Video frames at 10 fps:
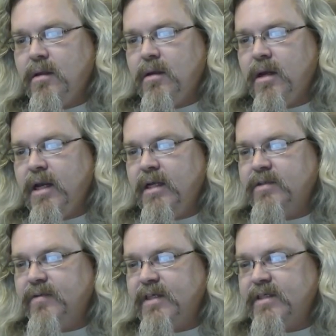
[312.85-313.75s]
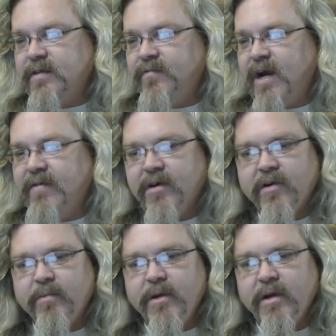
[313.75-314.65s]
an age of less than
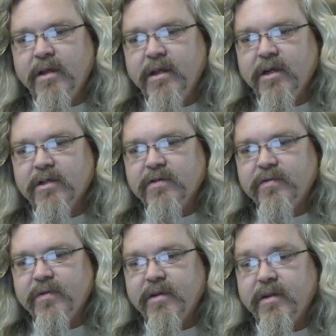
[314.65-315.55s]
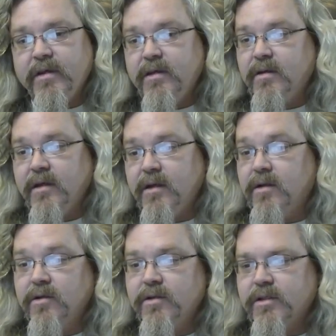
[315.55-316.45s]
500 million years for the
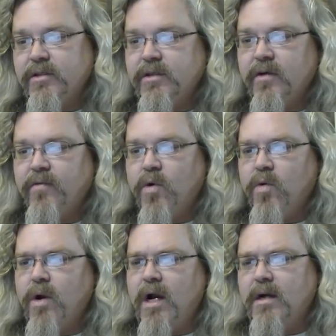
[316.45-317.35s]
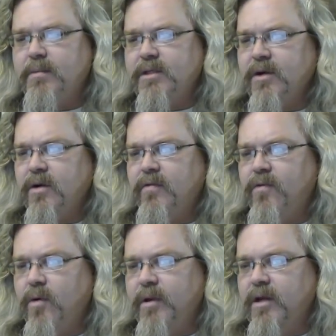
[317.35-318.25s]
inclusions. Therefore, rock material
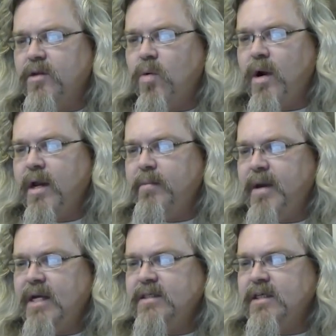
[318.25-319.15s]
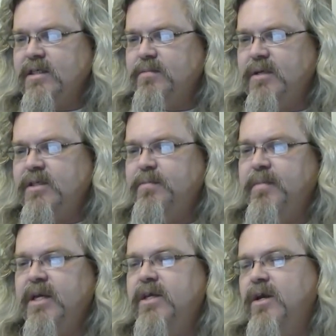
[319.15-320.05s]
forming on the Hawaiian basalts must
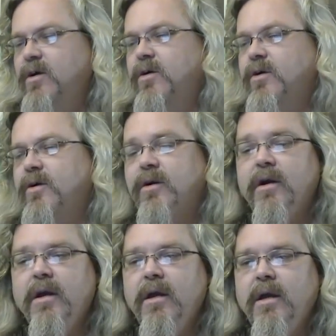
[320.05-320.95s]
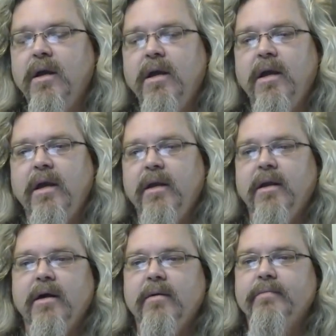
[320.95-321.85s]
be younger. And
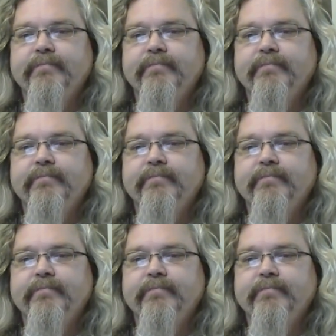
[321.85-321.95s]
uh,